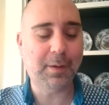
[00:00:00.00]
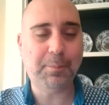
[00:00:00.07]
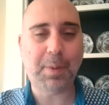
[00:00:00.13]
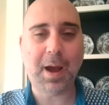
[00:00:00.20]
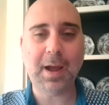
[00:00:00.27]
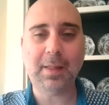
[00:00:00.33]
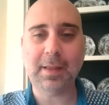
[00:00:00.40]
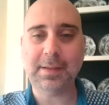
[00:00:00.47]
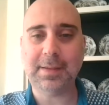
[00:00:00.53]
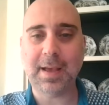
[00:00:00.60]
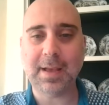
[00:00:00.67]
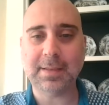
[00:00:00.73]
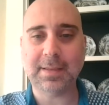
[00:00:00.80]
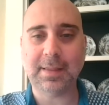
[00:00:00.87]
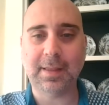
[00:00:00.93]
a pilot
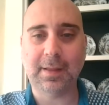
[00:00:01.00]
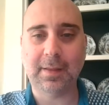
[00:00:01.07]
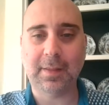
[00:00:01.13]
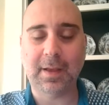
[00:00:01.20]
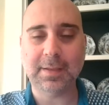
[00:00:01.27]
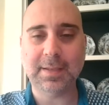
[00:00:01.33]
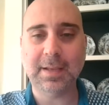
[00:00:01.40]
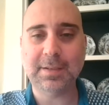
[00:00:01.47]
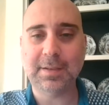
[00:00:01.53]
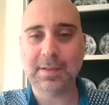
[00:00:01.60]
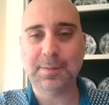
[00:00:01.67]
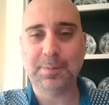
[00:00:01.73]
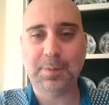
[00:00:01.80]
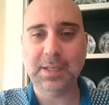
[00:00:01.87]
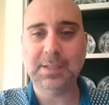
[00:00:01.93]
test that the Los
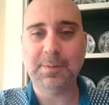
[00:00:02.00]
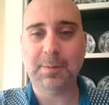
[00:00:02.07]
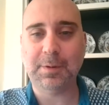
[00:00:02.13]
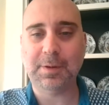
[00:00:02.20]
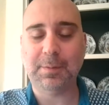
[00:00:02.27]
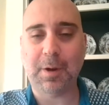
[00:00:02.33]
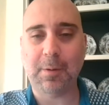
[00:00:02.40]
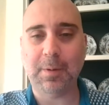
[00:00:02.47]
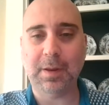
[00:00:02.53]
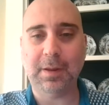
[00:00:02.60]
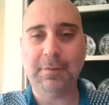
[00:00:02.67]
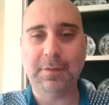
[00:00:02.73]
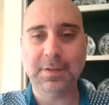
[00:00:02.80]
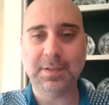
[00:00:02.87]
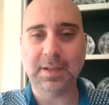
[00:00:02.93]
Angeles Police Department
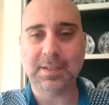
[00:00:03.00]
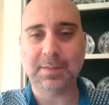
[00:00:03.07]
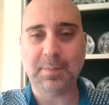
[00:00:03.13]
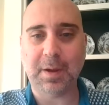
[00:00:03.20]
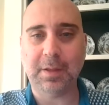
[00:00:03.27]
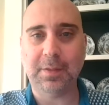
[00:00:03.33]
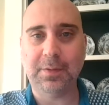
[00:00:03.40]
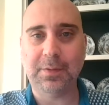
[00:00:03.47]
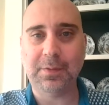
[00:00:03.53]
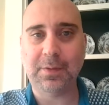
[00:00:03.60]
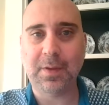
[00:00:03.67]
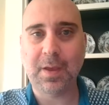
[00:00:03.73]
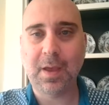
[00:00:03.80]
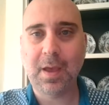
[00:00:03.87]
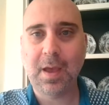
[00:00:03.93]
did for six
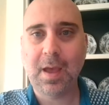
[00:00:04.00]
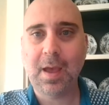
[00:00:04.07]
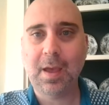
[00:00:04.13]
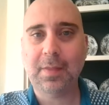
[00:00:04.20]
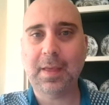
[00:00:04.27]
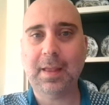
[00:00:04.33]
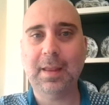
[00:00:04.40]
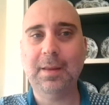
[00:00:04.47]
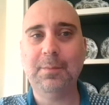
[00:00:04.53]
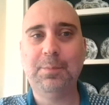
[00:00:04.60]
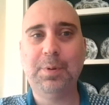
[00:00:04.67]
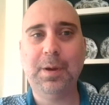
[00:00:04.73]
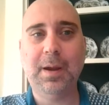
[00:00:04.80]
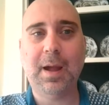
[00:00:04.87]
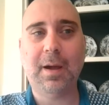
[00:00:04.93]
months. They didn't
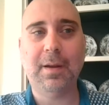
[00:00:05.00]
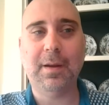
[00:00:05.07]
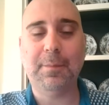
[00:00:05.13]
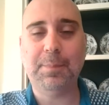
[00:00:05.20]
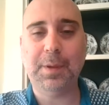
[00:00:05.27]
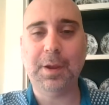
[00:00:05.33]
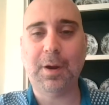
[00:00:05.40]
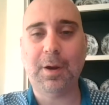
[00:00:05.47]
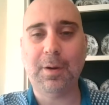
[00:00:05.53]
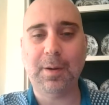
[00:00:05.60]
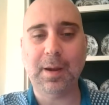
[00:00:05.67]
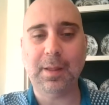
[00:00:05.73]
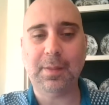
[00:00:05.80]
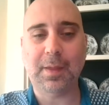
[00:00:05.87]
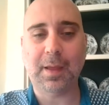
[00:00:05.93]
put it out in a PR
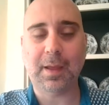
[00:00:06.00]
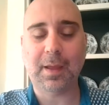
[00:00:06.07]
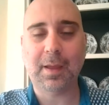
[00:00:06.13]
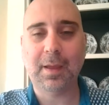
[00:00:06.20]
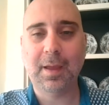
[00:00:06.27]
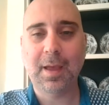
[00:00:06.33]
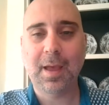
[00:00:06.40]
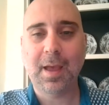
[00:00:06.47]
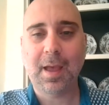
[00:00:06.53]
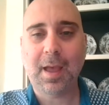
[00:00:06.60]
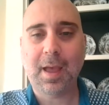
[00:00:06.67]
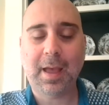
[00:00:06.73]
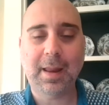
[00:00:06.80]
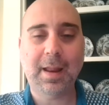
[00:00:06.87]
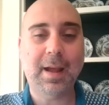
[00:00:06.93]
or anything,
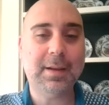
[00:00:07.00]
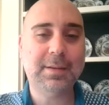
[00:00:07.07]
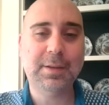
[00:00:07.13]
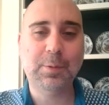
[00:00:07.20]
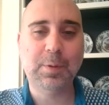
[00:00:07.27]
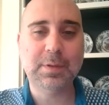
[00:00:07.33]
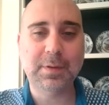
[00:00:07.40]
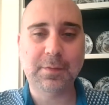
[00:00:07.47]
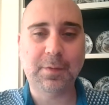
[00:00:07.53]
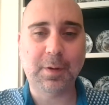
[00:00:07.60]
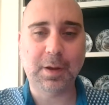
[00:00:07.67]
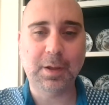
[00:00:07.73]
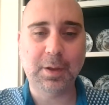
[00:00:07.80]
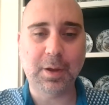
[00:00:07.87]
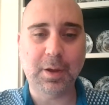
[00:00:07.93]
and it actually wasn't
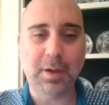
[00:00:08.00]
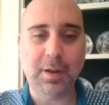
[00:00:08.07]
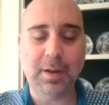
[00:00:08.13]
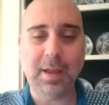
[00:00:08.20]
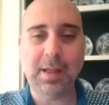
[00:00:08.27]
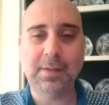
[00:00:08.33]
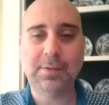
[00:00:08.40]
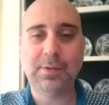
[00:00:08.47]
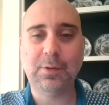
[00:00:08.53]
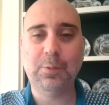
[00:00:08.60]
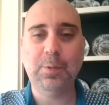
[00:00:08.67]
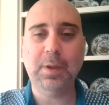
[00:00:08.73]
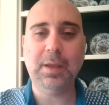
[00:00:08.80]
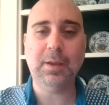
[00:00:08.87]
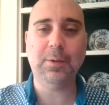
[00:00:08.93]
very good. And so
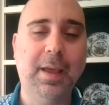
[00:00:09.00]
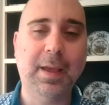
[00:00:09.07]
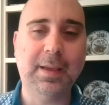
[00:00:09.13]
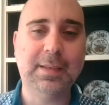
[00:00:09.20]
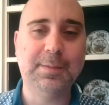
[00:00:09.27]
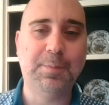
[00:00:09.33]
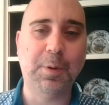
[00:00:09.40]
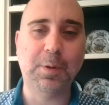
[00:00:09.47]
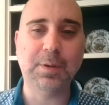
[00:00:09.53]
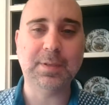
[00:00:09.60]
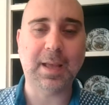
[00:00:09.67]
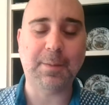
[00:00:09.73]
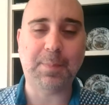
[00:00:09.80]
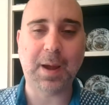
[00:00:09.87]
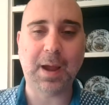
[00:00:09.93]
we exposed
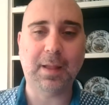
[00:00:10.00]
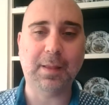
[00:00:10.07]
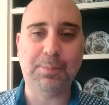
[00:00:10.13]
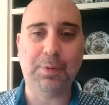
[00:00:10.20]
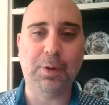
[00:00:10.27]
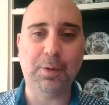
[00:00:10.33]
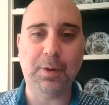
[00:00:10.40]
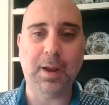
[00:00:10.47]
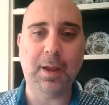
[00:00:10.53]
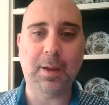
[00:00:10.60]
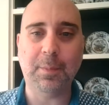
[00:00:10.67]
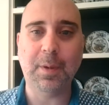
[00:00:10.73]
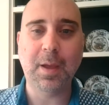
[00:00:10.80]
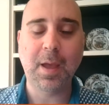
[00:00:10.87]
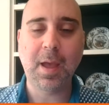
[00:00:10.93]
that pilot
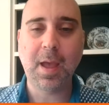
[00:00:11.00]
program,